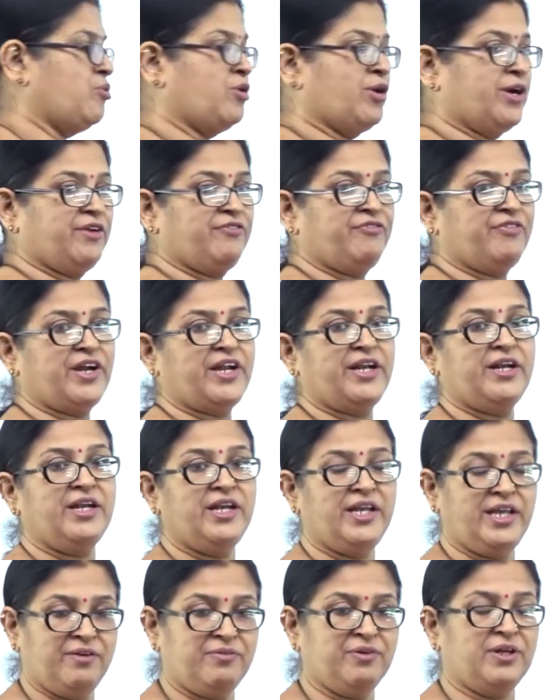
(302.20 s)
modified
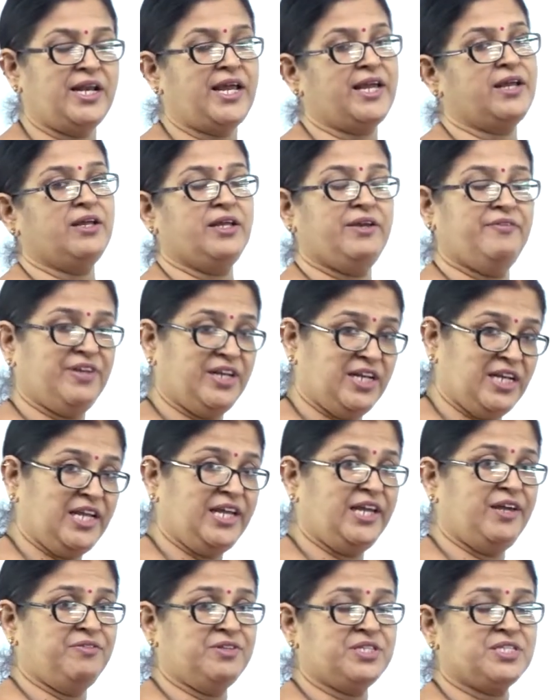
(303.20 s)
leaf, like even
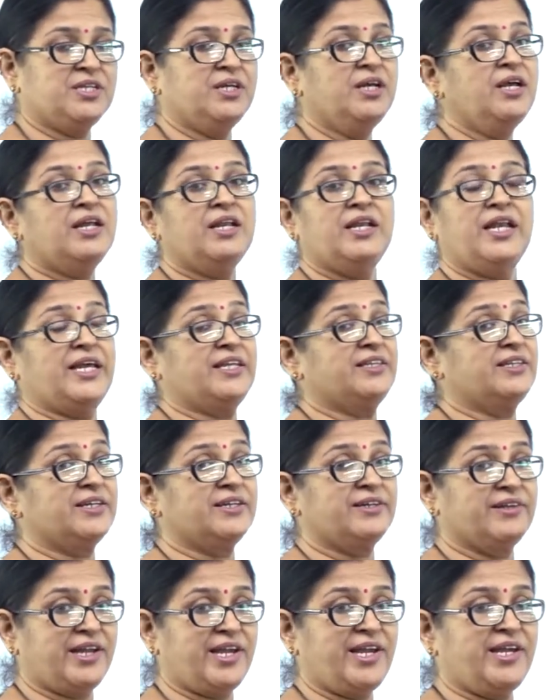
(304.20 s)
leaves like the
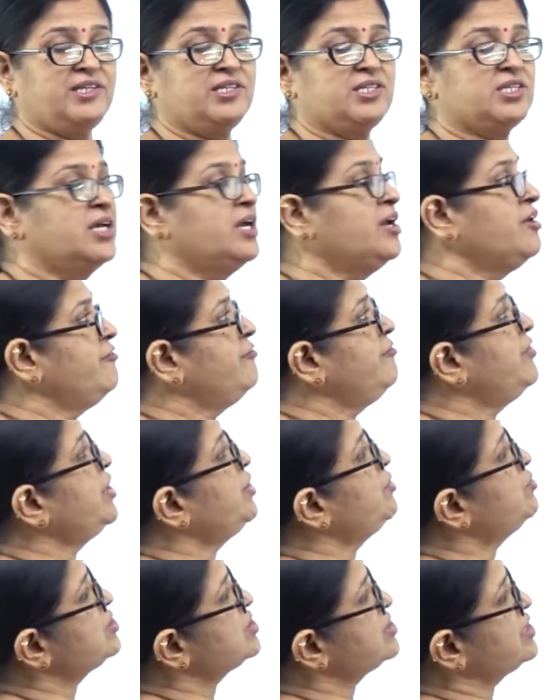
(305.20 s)
greens, we
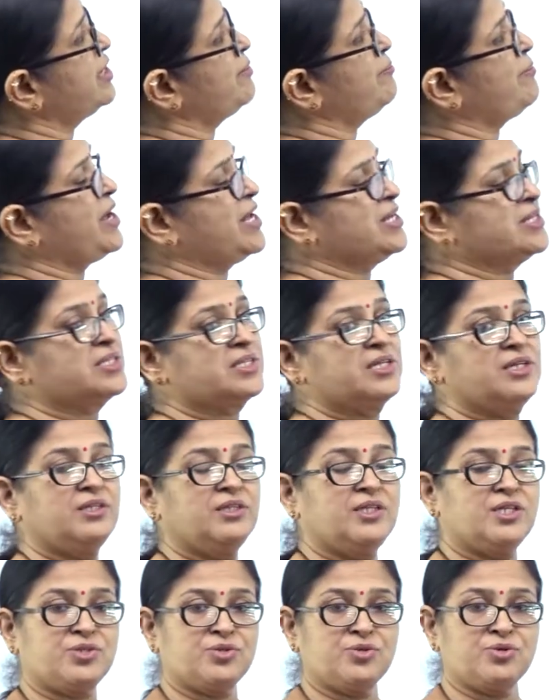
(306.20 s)
use them as
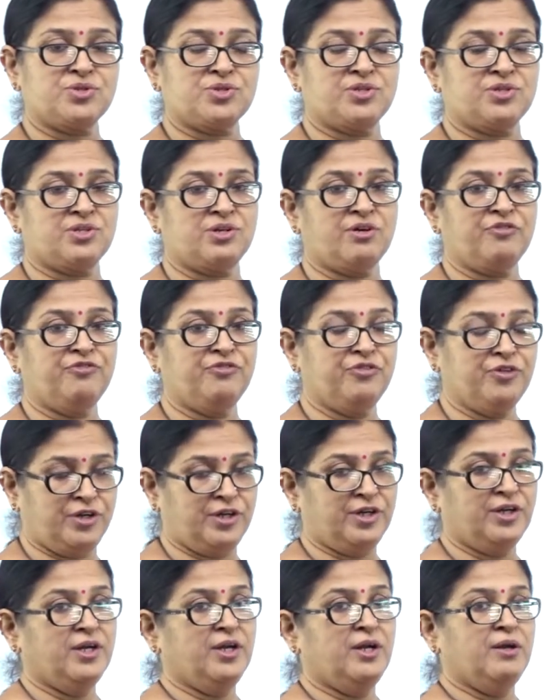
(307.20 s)
the sources of food.
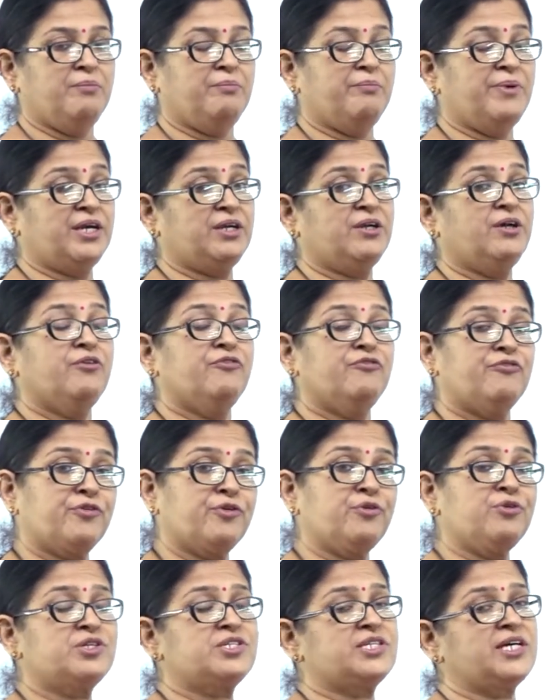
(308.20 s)
But
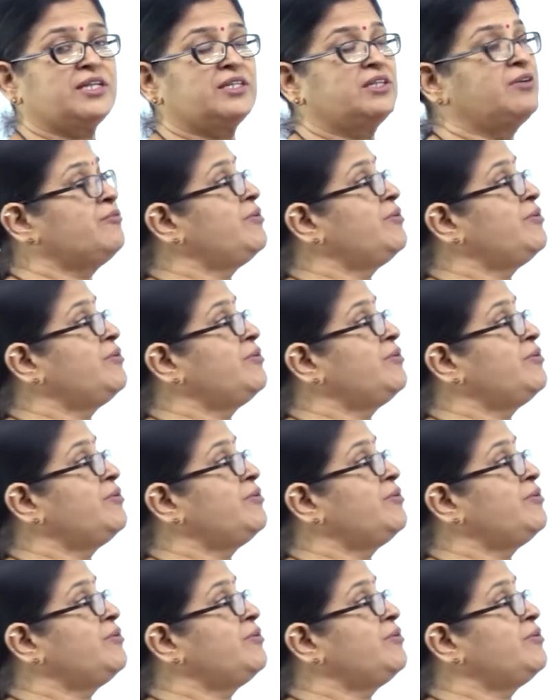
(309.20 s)
fruits are the